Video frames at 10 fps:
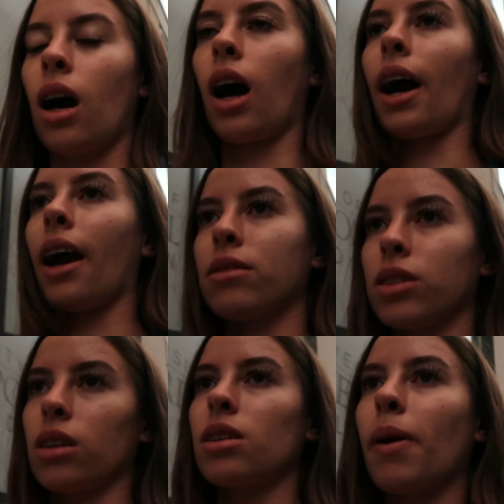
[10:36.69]
I have
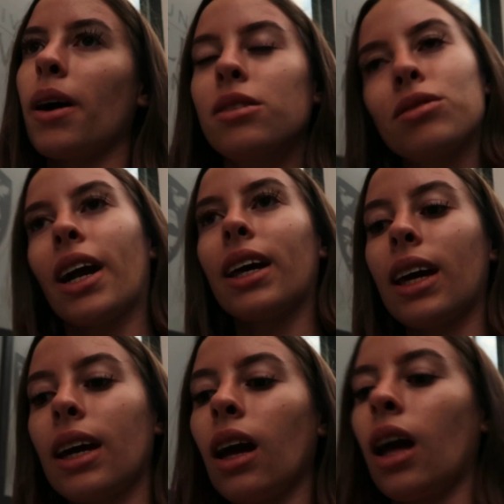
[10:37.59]
to get bed
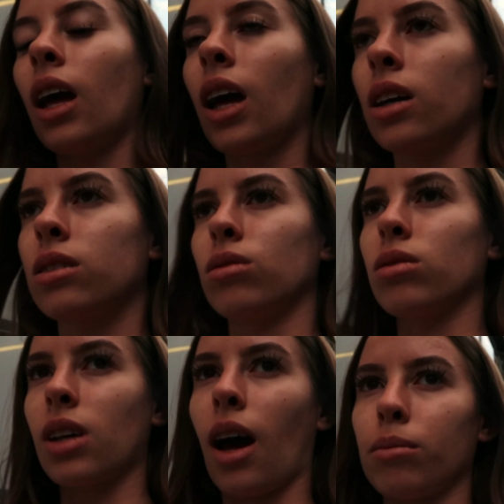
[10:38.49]
ready, do
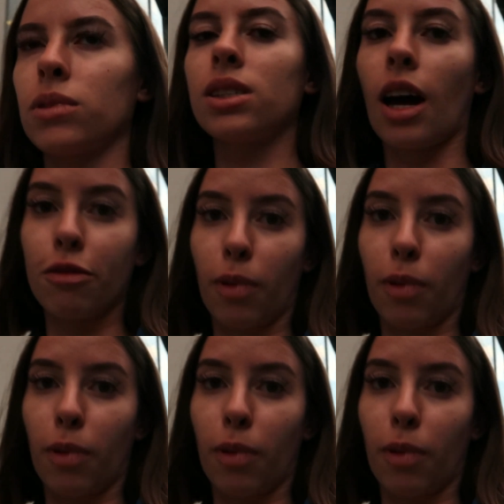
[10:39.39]
some stuff,